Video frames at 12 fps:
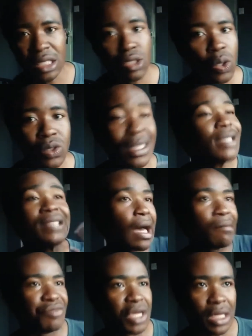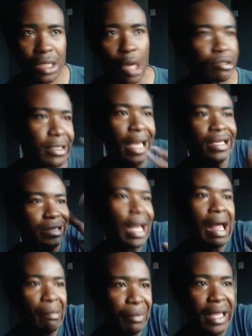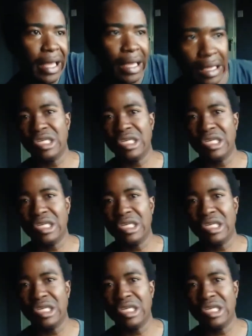you know, say something, you know, say something,